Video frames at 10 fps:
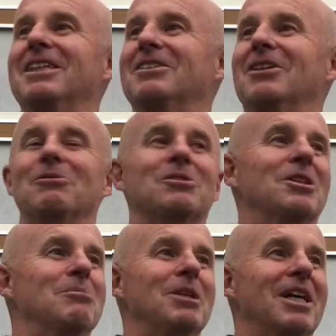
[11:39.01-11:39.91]
They thought it was
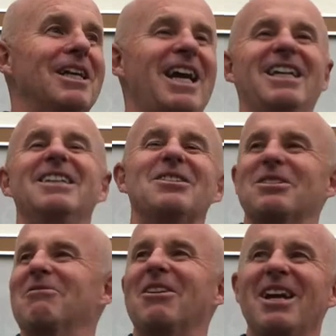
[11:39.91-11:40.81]
going to be like 8
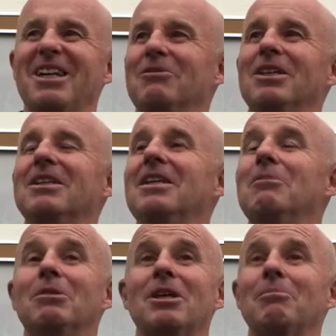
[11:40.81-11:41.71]
inches of rain and wind,
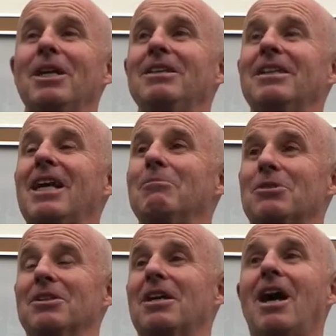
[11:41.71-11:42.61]
but they played the game. It was
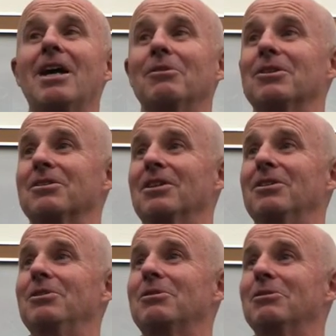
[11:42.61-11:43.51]
a tie, which is
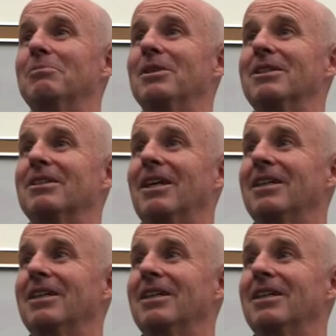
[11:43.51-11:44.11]
unusual, but